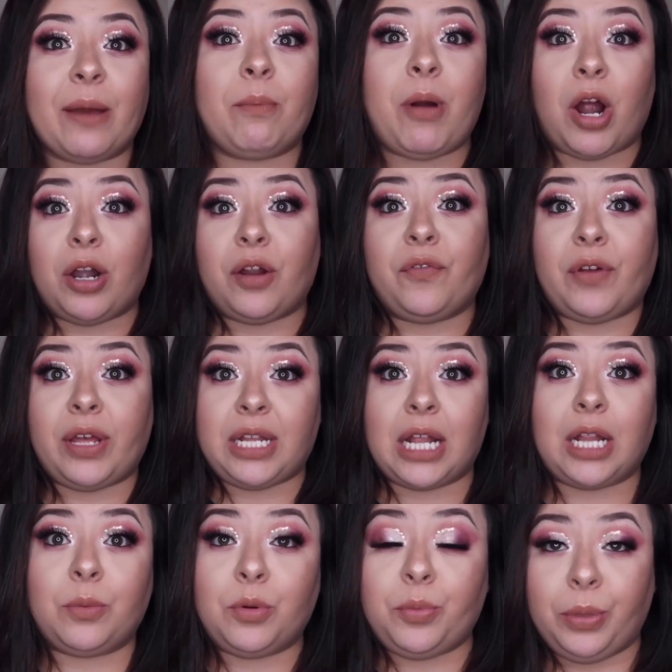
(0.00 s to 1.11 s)
part of
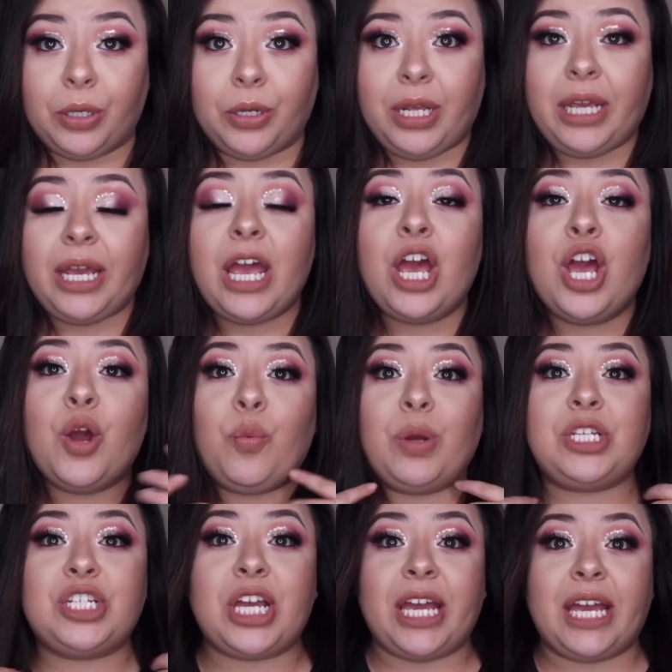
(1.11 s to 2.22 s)
Indelible Beauty,
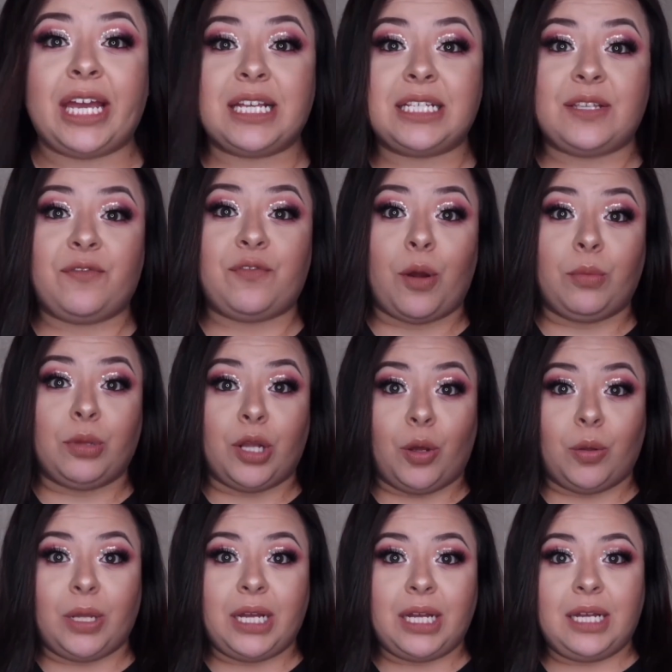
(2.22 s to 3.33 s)
which is from
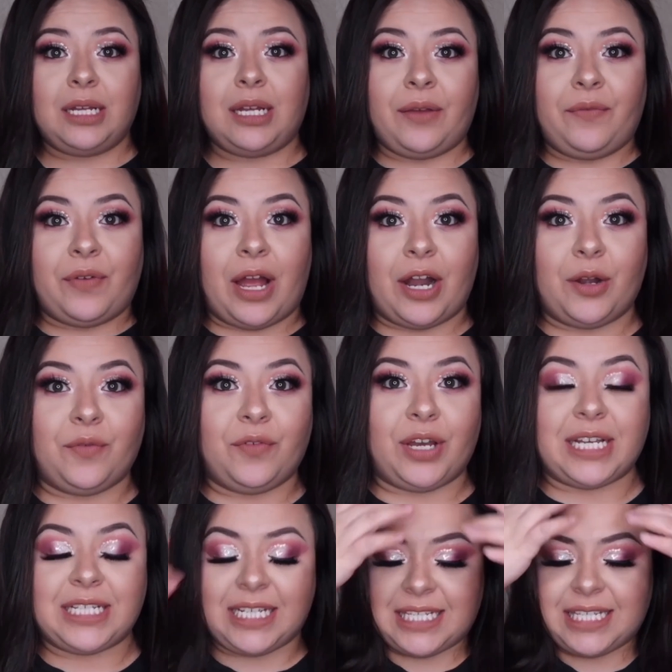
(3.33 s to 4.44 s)
Lola, if I don't know if you
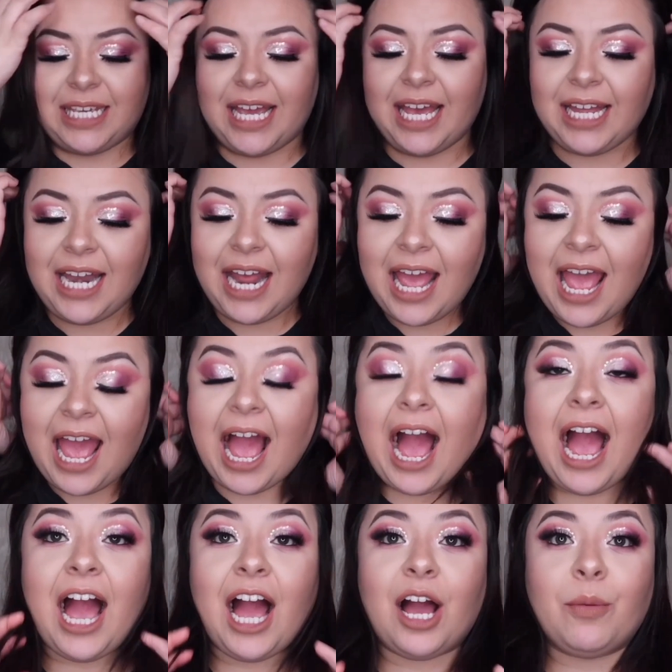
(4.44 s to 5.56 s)
guys can see it.
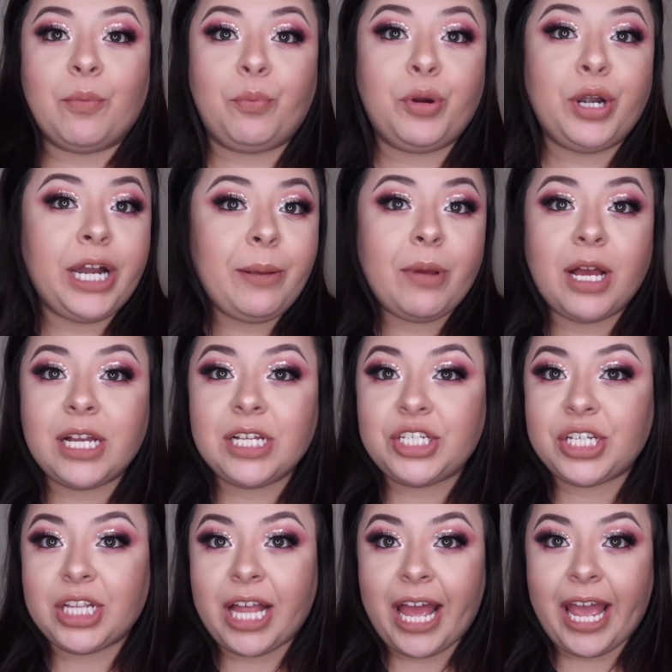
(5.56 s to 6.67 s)
Um, pretty
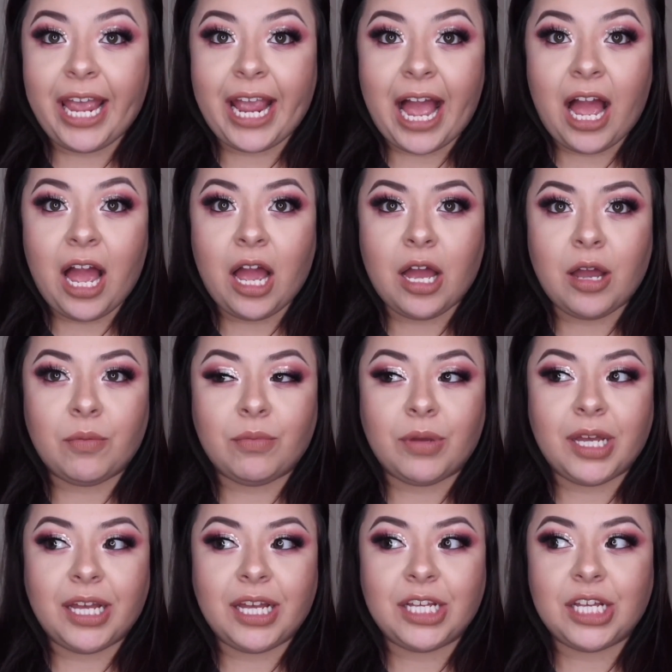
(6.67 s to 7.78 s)
much like, um,
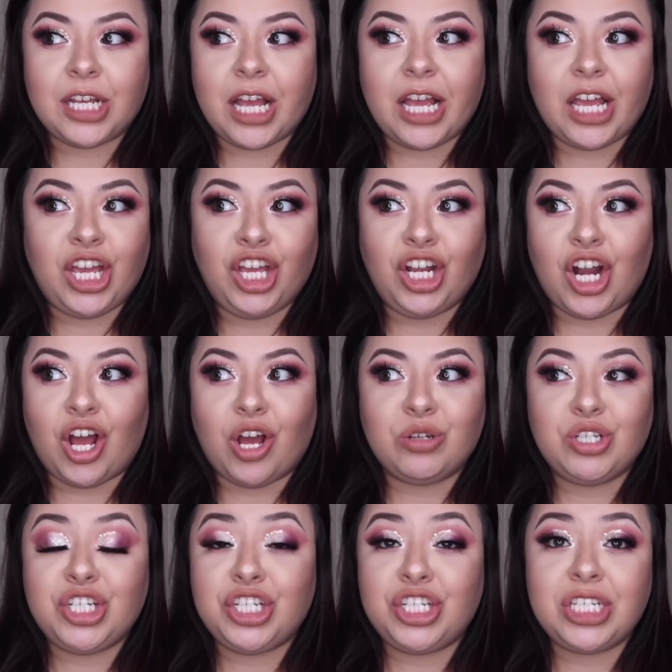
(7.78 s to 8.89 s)
you know
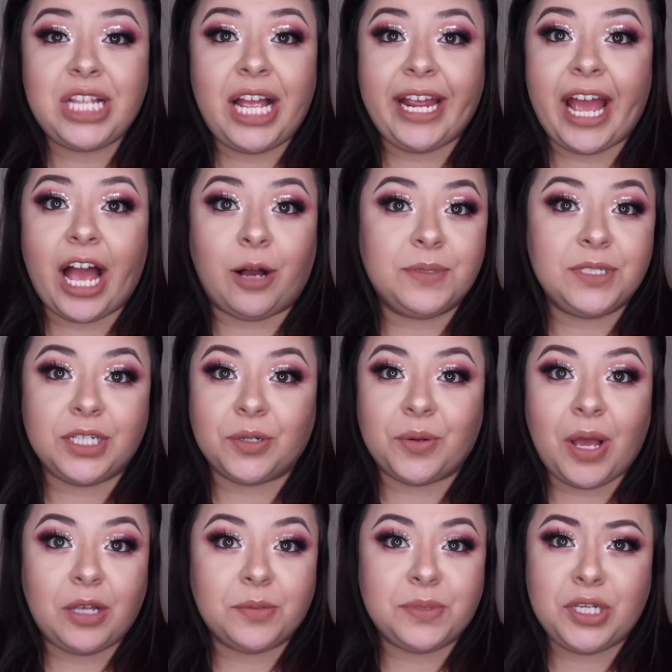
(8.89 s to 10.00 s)
she just like helps you
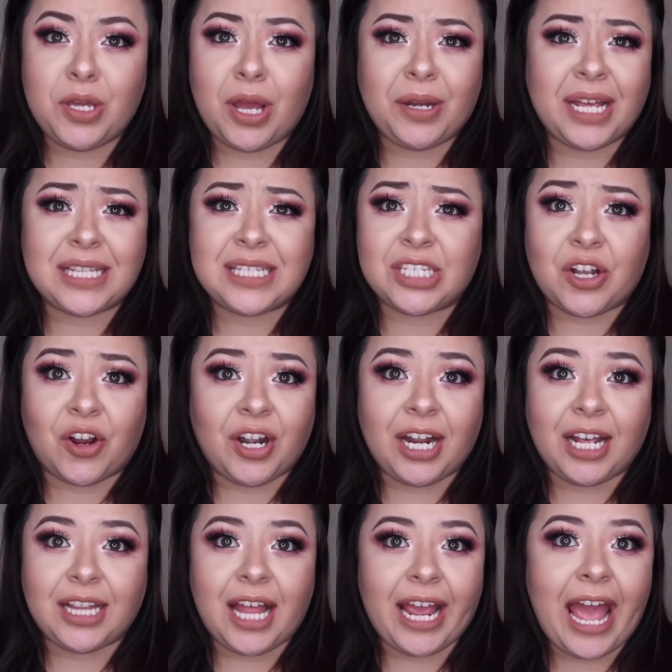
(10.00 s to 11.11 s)
helps you out get
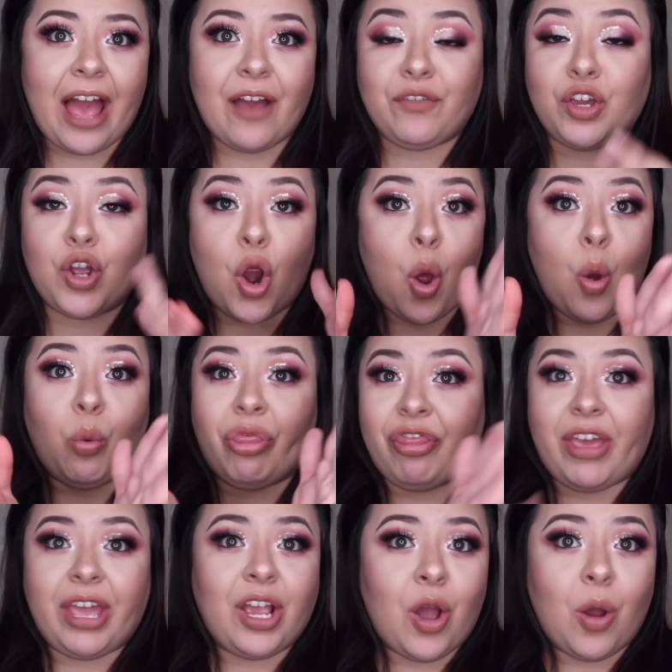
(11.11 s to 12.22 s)
started like have your own
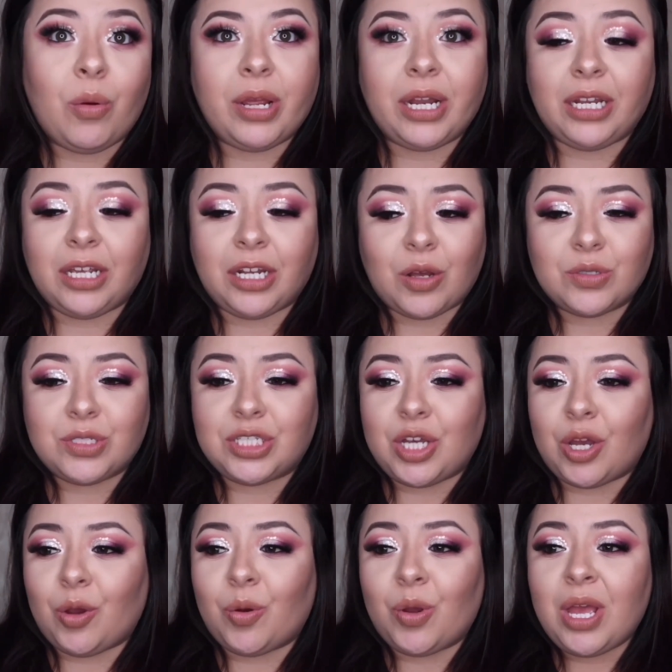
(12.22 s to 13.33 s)
thing going you know
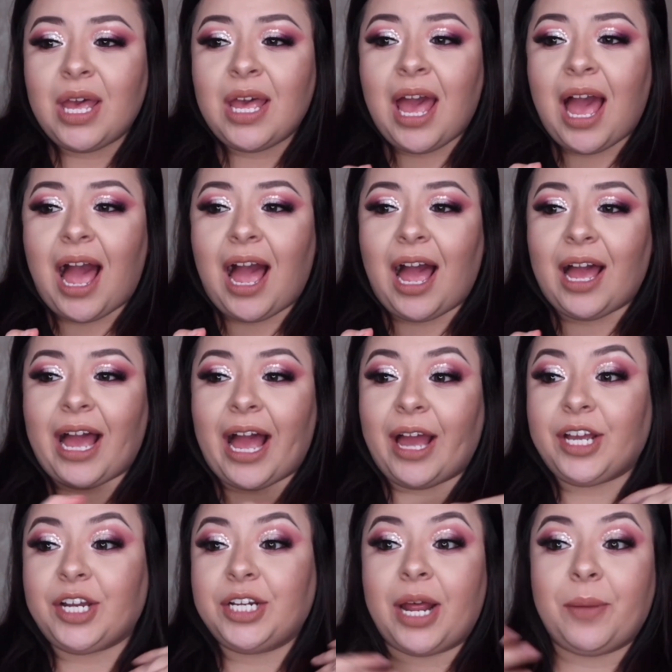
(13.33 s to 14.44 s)
so uh, i
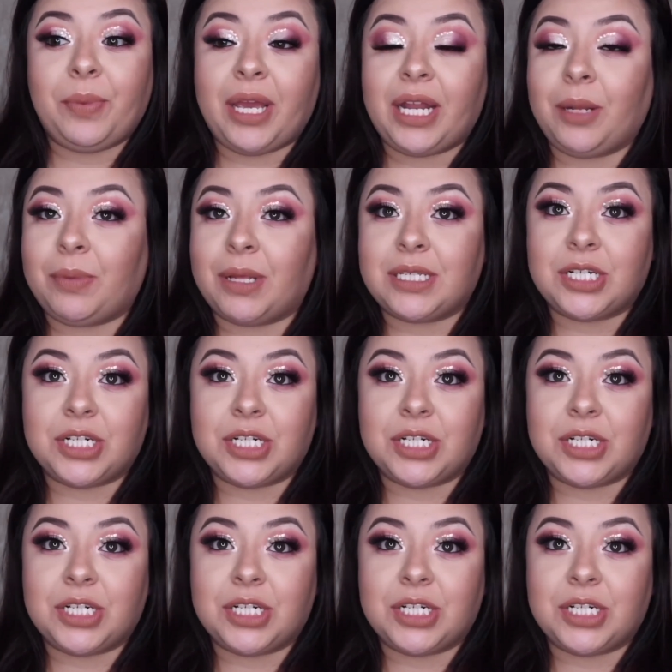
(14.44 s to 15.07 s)
could not be any blesser